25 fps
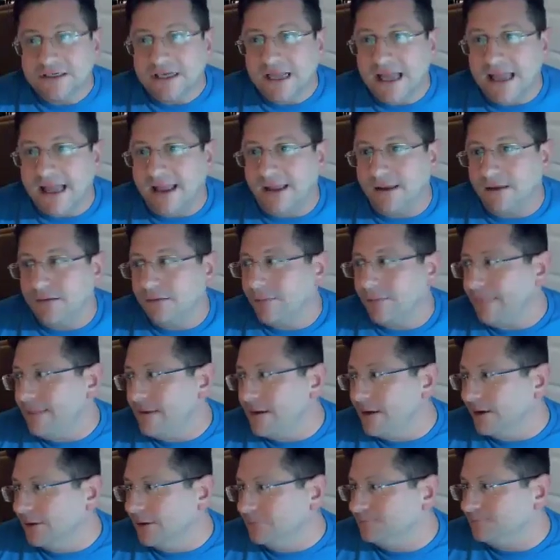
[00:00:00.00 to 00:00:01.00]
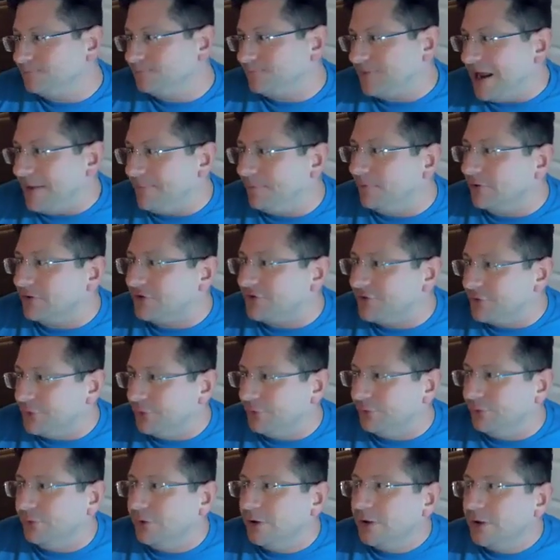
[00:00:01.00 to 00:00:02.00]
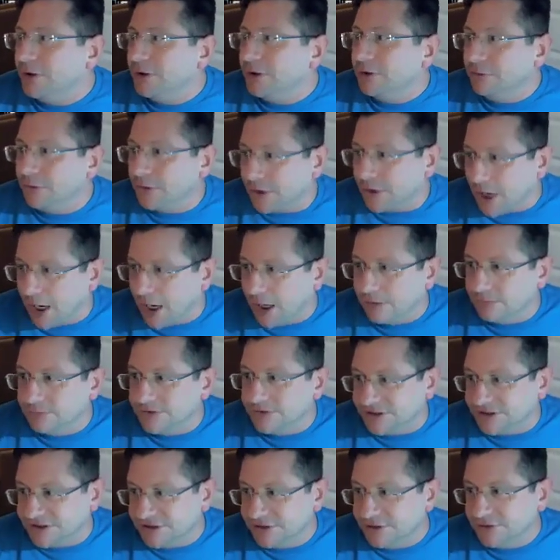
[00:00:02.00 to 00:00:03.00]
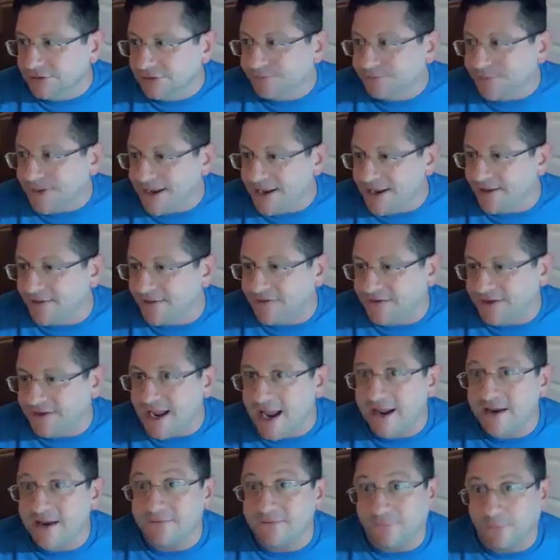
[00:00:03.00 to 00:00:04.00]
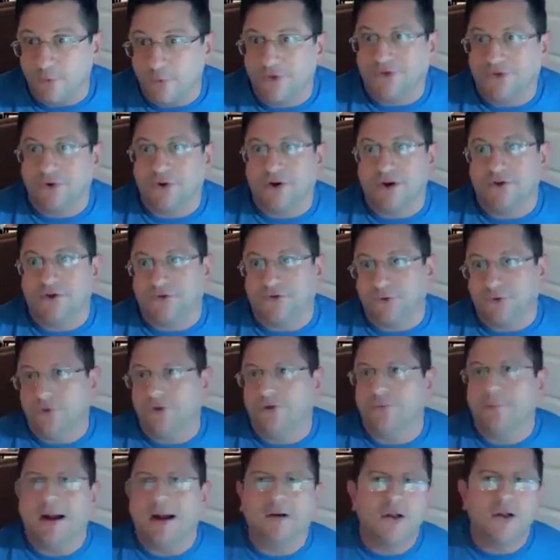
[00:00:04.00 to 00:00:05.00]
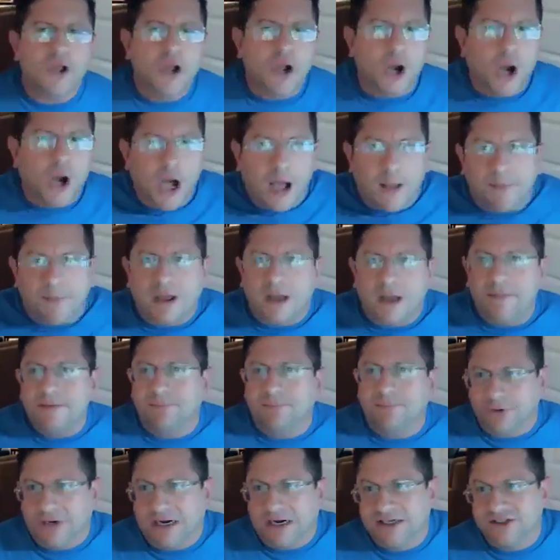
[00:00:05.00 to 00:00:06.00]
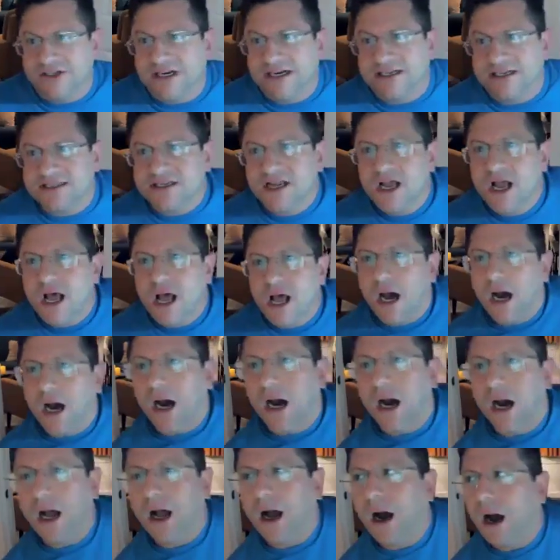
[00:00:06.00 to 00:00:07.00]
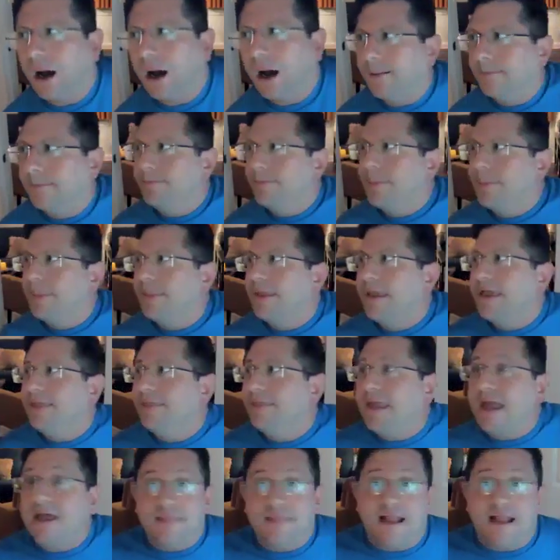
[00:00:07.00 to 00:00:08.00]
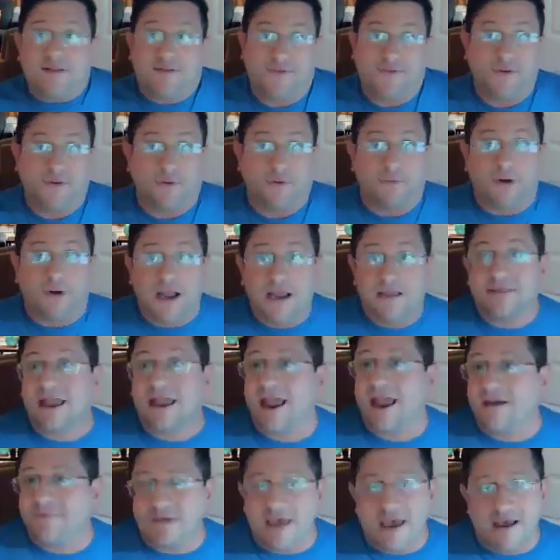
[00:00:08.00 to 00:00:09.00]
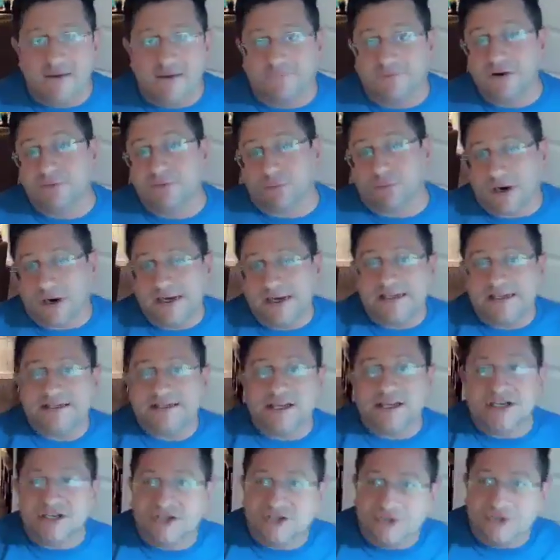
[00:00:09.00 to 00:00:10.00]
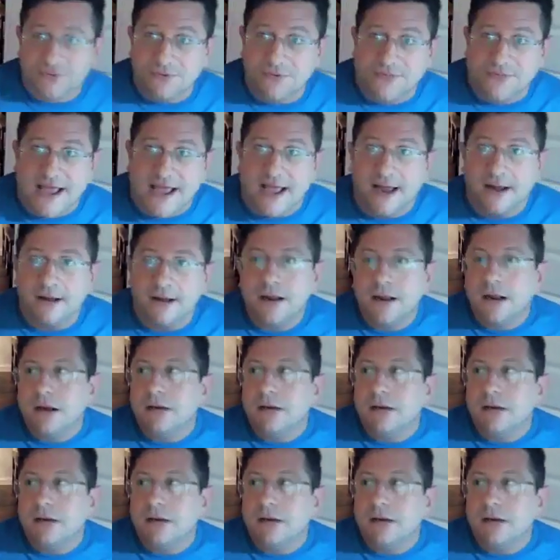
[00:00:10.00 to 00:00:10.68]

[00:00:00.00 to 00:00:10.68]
And, people do come to PSTA and voice their concerns about upcoming projects. And that's their right. They have every right to do that.